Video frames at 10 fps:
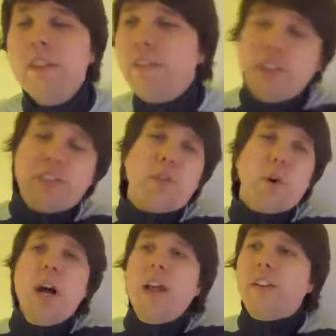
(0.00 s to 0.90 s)
First of
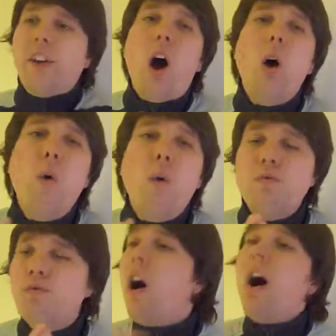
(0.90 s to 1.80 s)
all, there's a whole
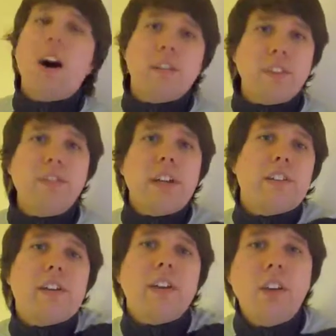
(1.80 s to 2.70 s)
raft of
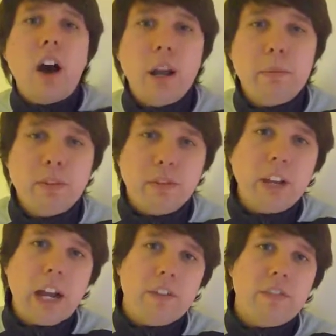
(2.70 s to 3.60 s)
different types of
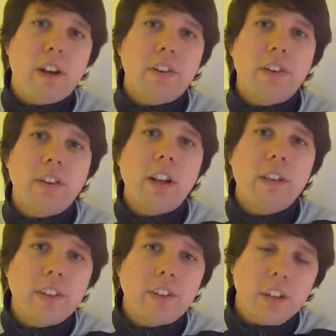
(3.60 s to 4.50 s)
sacrifices in
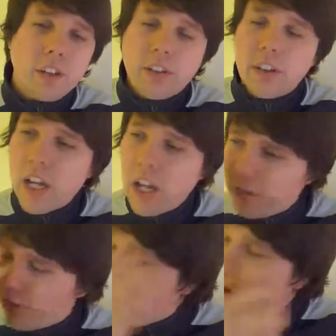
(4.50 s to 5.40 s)
Leviticus.
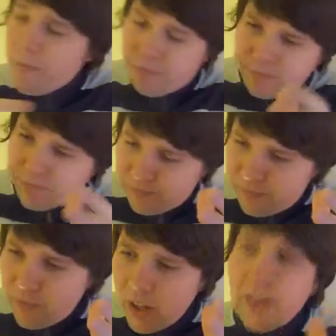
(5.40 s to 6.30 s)
So
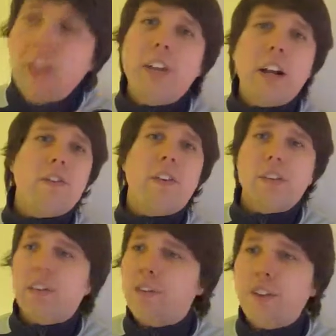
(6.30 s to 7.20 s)
there's
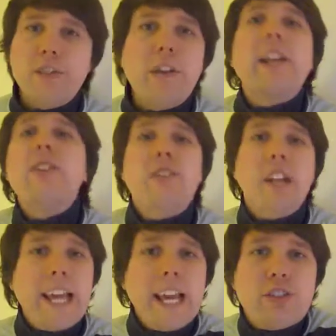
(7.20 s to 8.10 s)
sacrifices for the
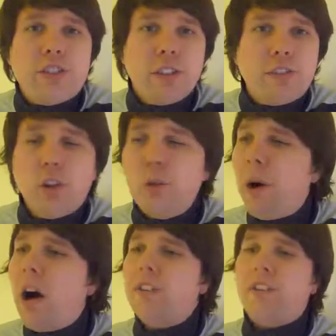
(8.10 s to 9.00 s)
reconciliation of two
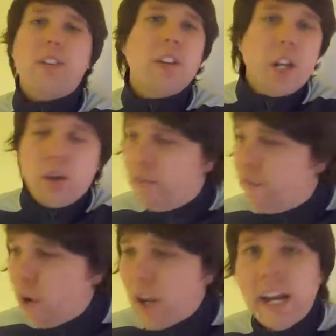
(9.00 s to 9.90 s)
parties who've
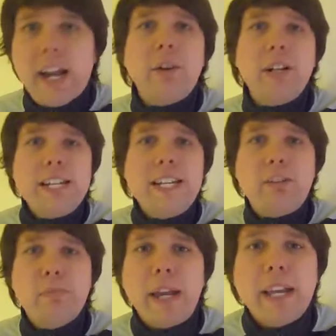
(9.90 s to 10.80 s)
fallen out and
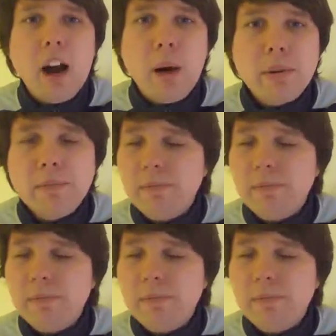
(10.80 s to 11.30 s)
need to make up.